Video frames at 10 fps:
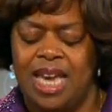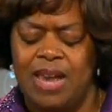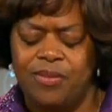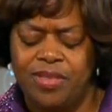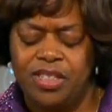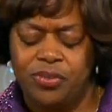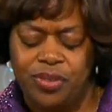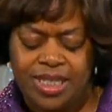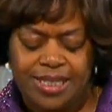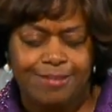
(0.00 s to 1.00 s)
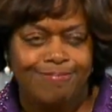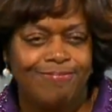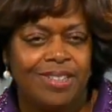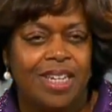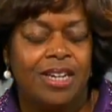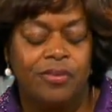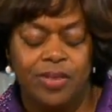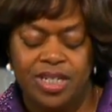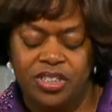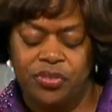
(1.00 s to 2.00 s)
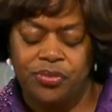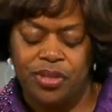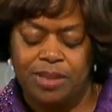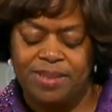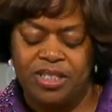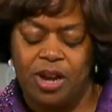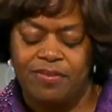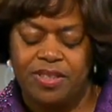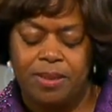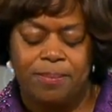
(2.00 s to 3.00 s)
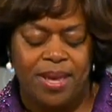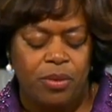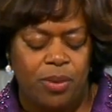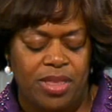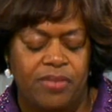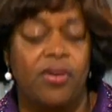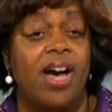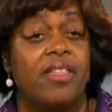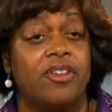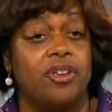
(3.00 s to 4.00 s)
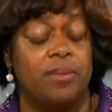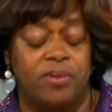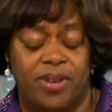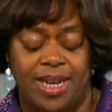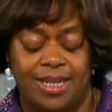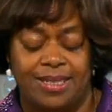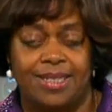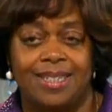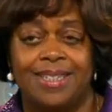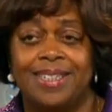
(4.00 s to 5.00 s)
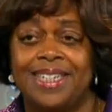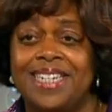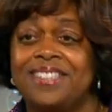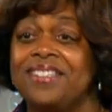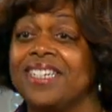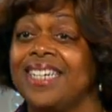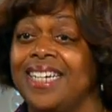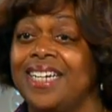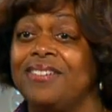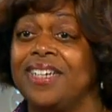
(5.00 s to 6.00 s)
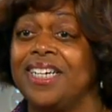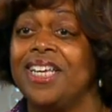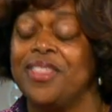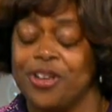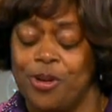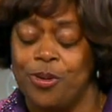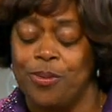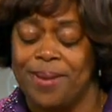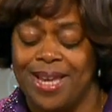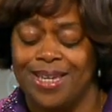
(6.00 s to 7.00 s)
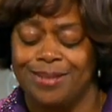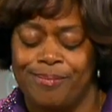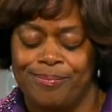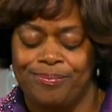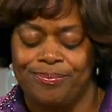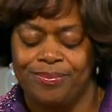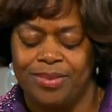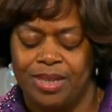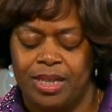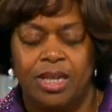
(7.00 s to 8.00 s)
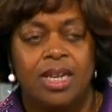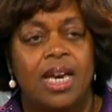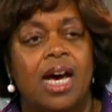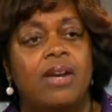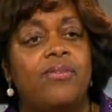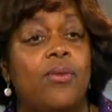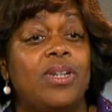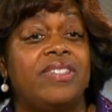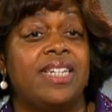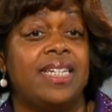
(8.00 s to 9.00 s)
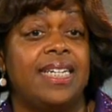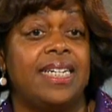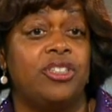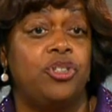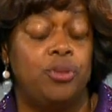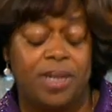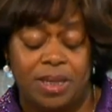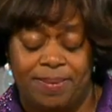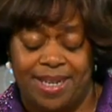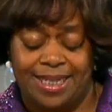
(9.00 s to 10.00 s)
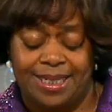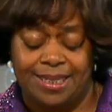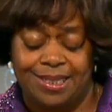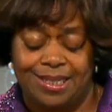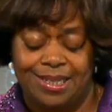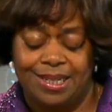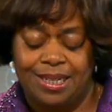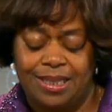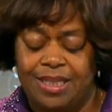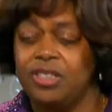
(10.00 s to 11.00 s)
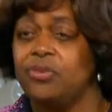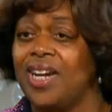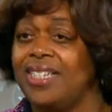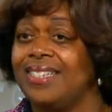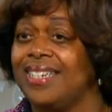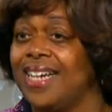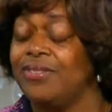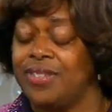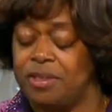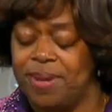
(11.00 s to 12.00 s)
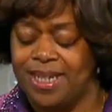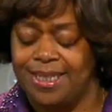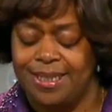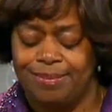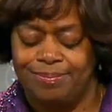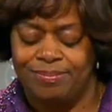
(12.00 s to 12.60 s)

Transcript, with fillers: And for this reason, religious freedom is often the bellwether for other human rights. It's the canary in the coal mine. Unfortunately, in too many places, these rights are not respected.